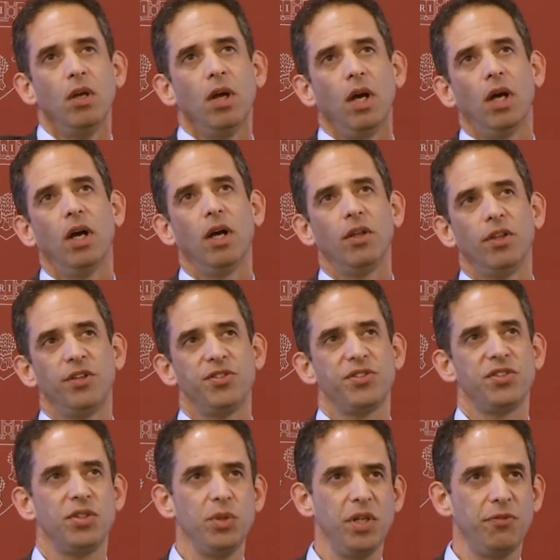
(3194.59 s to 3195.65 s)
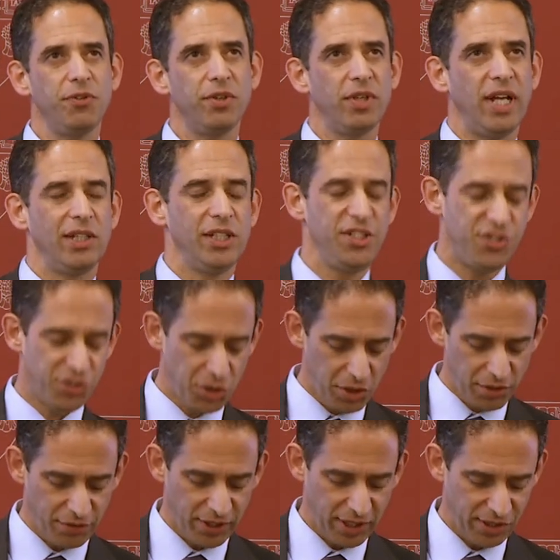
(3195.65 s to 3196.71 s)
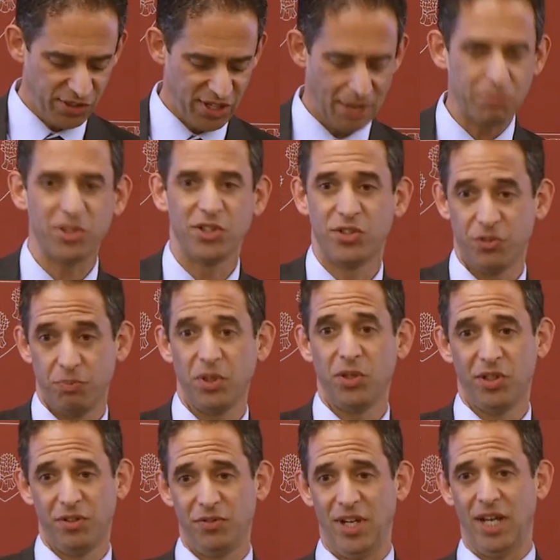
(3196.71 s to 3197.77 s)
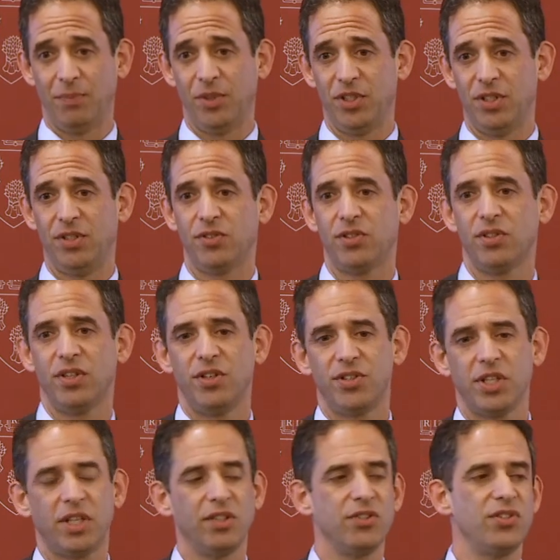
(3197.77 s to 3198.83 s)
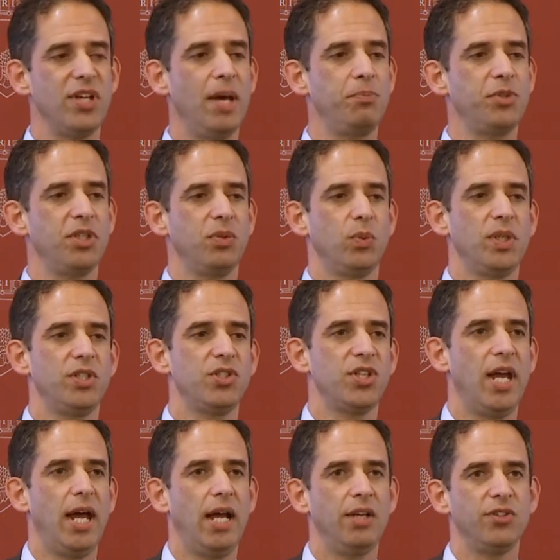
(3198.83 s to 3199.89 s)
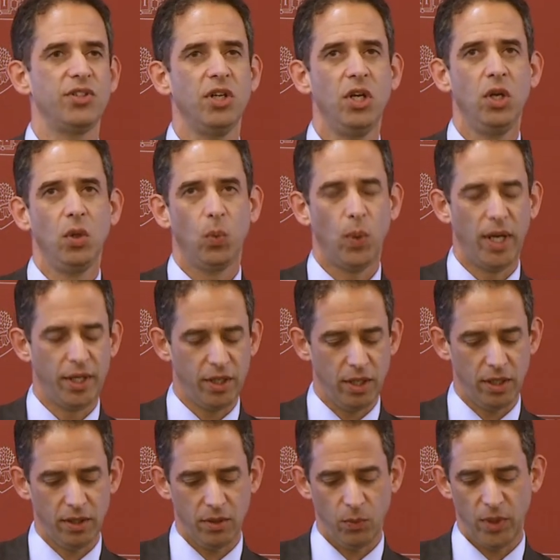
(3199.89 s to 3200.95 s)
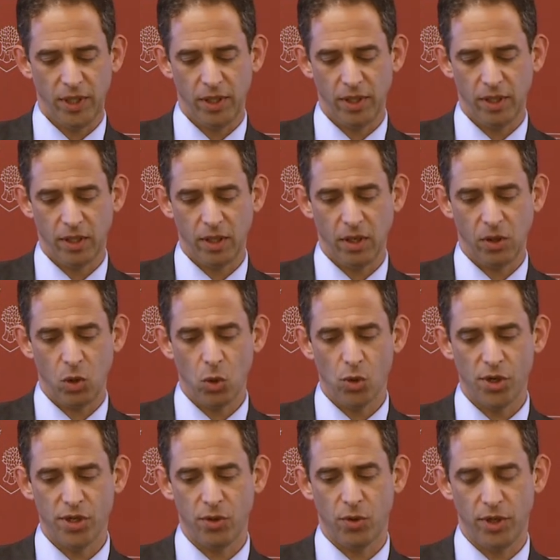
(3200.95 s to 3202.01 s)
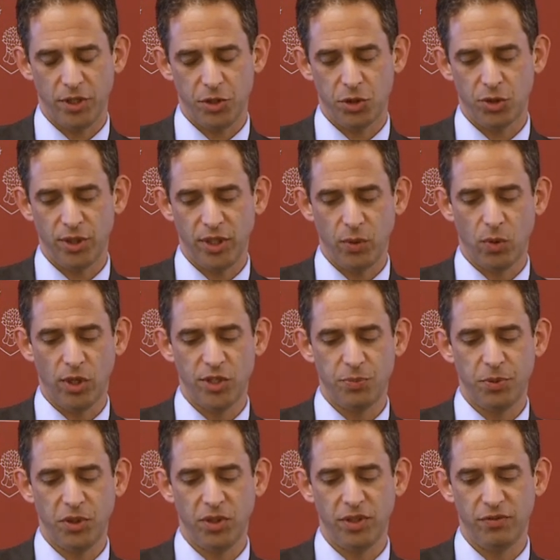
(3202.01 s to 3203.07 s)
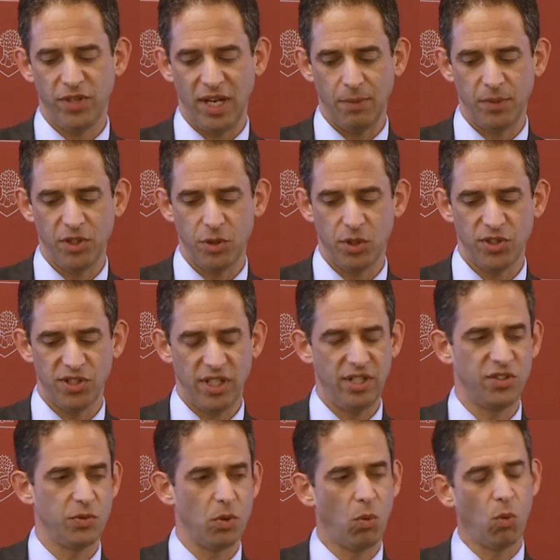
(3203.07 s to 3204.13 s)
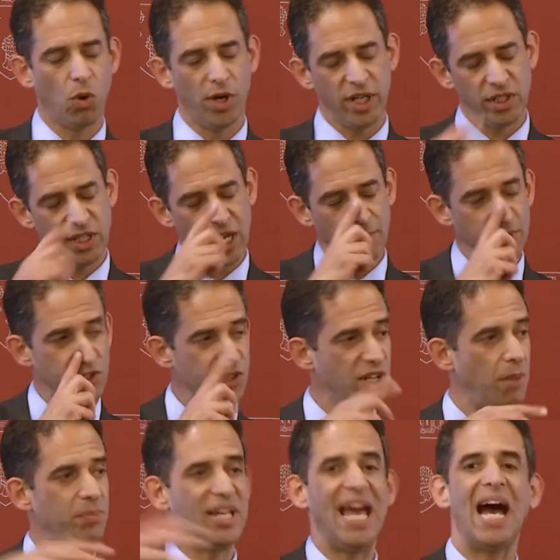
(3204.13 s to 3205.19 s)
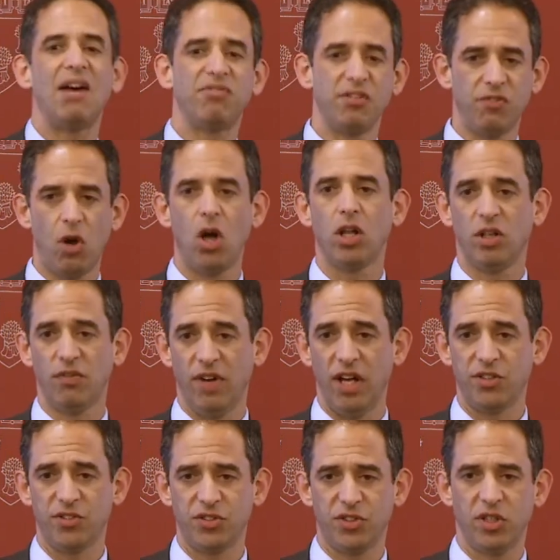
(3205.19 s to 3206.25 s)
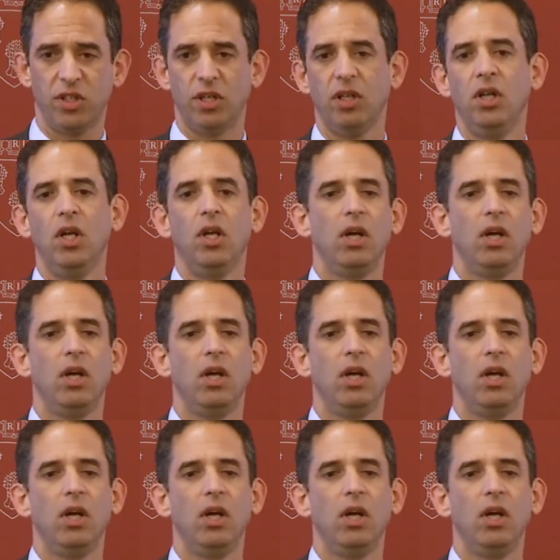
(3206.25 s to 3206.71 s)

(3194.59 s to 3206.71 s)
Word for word: uh, there's two different, at least two different conceptions of punitive damages. There's a conception which says when a, when a court or a jury awards punitive damages, it's awarding damages on behalf of all of us to